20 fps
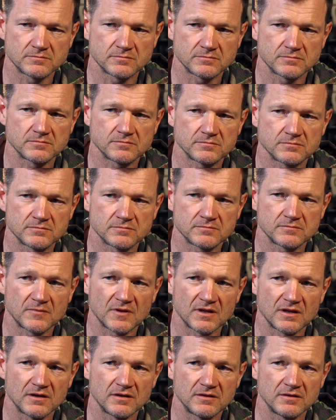only on
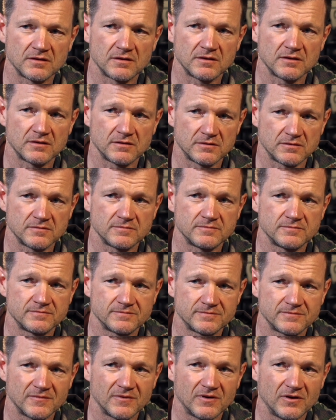PC, I think is
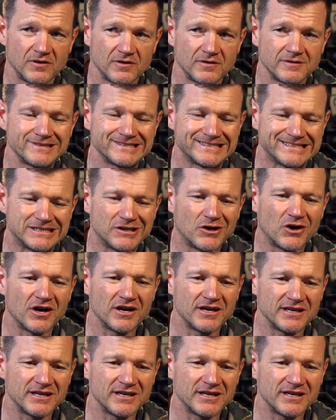a bit of a drawback.